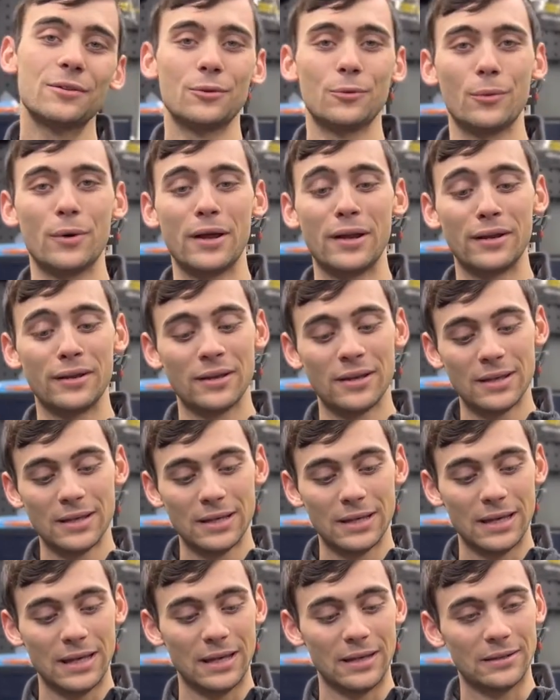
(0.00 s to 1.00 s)
the wind
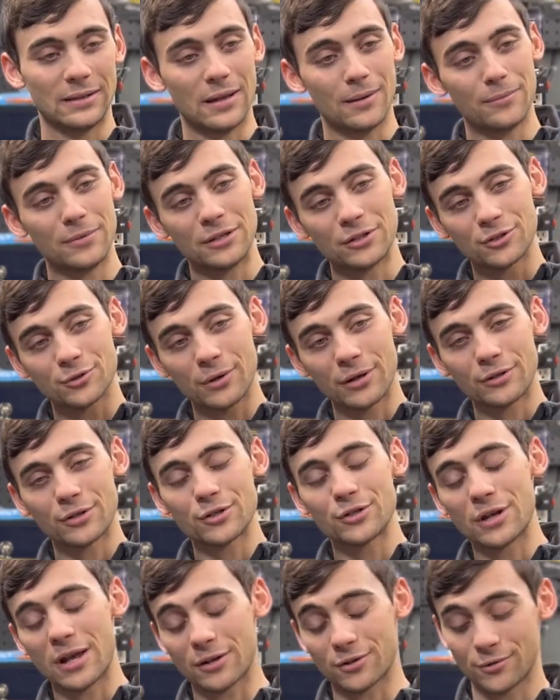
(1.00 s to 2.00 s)
and get me a straight
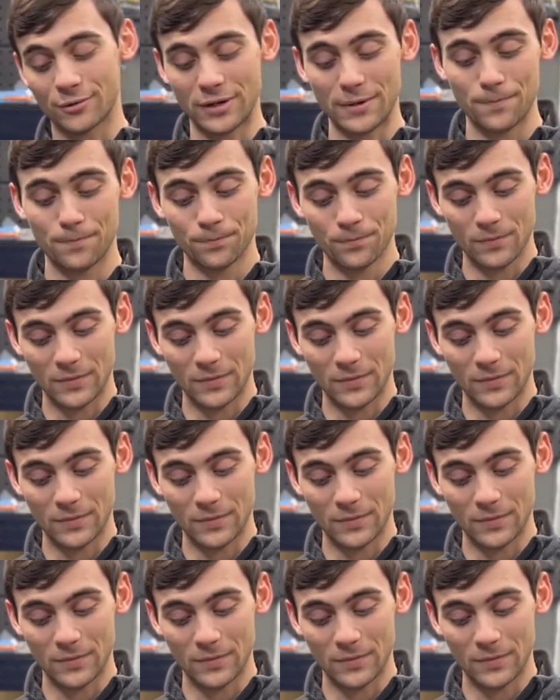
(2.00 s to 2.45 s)
trajectory.